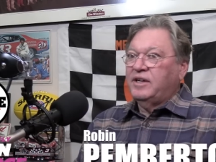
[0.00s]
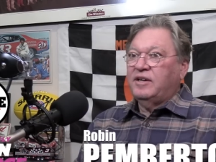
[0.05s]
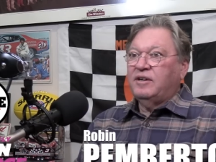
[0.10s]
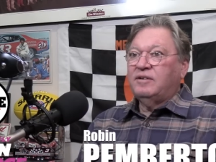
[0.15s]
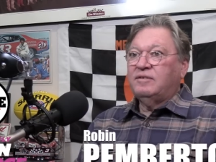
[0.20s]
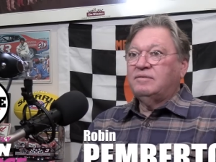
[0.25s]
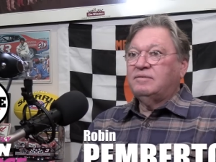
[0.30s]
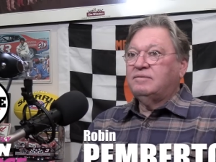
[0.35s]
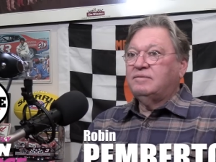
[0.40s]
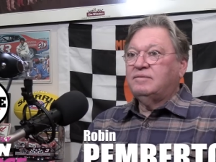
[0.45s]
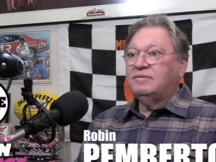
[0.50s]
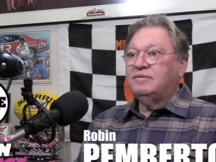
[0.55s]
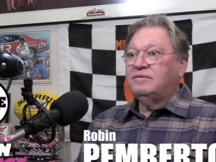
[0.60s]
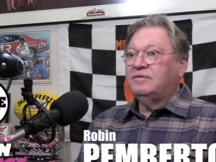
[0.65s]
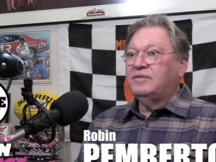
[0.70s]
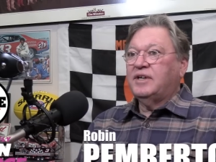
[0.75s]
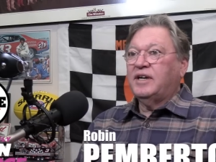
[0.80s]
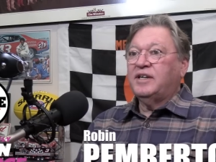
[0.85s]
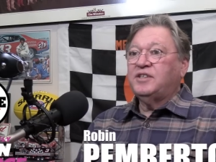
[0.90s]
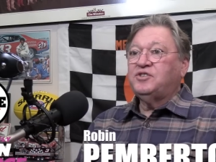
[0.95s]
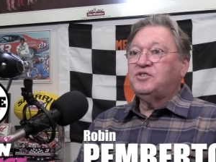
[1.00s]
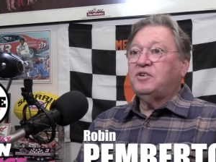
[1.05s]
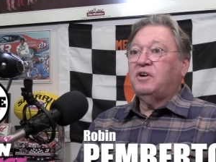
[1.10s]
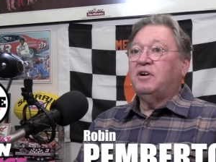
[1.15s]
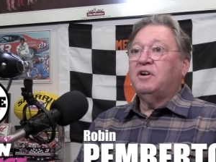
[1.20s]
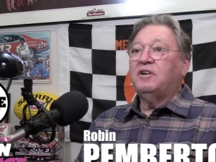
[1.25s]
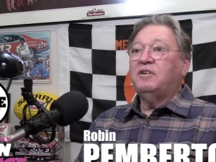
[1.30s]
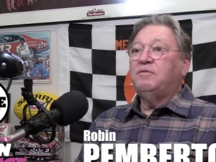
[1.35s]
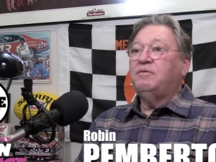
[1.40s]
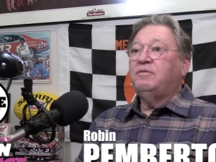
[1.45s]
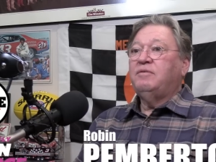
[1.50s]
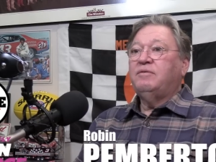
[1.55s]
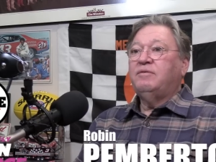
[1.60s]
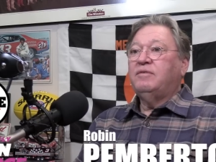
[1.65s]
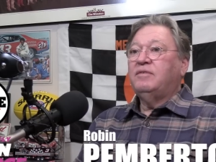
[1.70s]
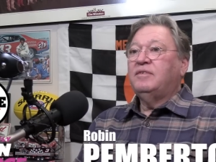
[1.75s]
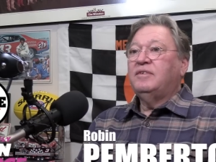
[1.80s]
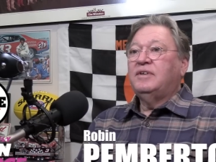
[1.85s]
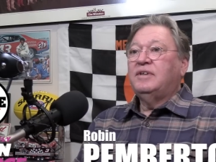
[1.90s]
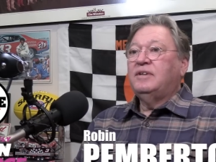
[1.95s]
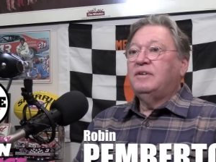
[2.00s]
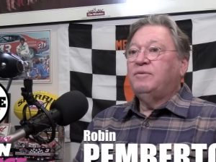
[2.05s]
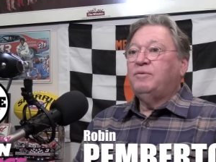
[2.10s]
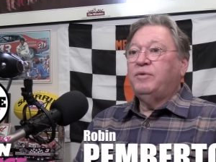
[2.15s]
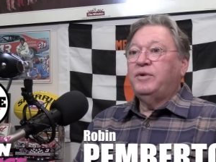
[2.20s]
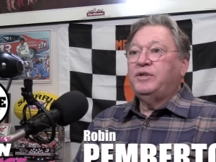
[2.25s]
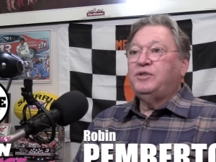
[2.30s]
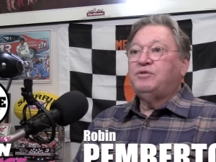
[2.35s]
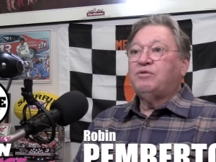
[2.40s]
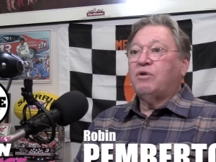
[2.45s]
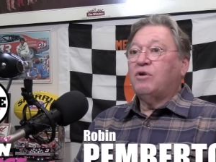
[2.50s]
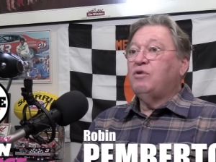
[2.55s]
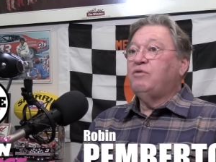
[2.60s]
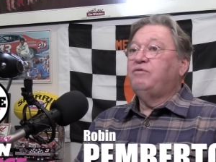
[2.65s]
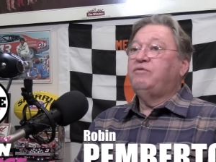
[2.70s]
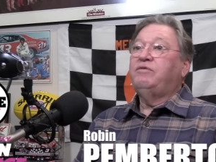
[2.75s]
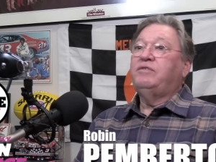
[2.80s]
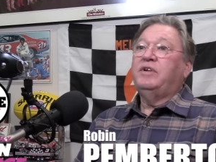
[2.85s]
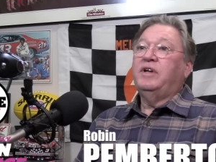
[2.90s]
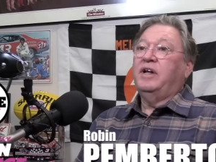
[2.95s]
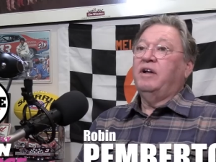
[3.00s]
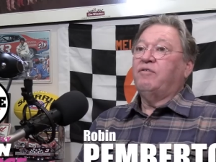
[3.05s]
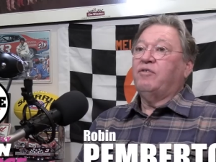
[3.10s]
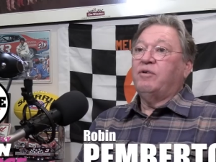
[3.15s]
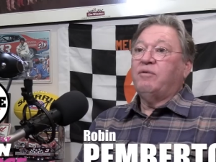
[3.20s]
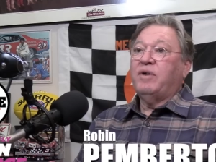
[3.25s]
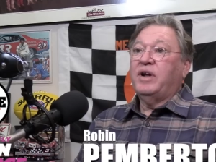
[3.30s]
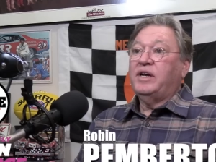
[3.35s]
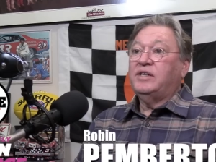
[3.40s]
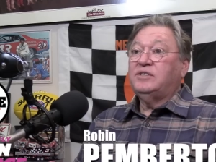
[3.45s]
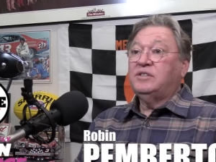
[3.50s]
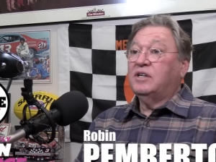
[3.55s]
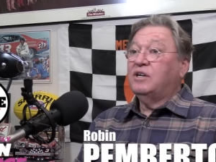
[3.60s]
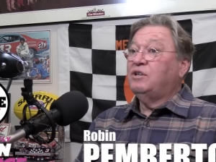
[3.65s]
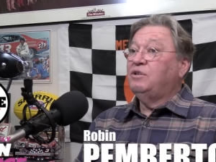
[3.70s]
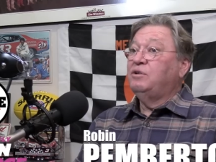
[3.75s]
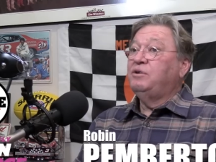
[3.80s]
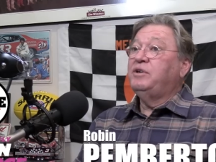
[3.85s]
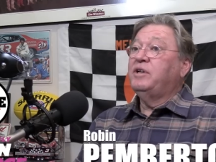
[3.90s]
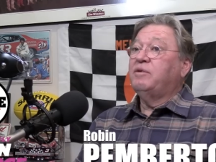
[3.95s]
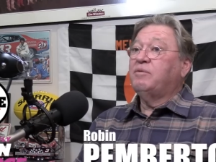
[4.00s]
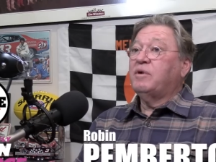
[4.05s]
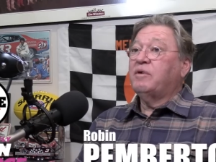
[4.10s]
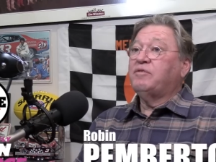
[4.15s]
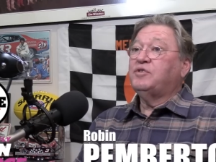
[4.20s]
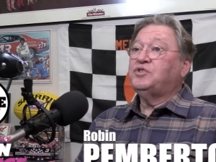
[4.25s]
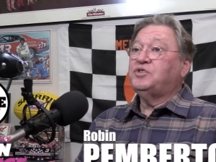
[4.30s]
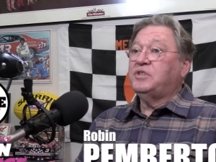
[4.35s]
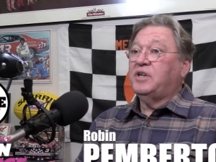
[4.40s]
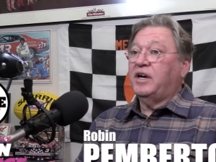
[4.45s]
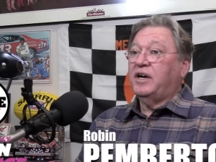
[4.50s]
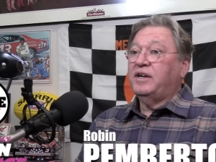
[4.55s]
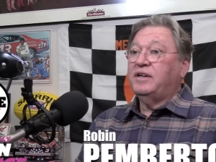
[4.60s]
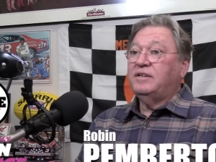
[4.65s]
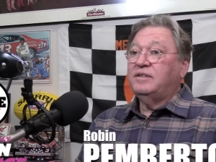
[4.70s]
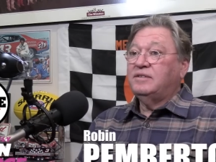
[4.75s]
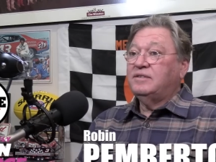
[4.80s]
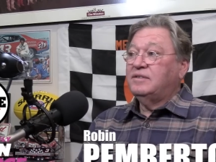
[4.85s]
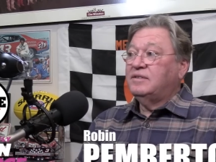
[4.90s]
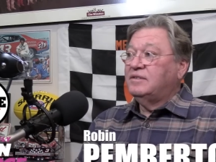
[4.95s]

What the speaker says: You know, when I started, we drove to every race, including Riverside.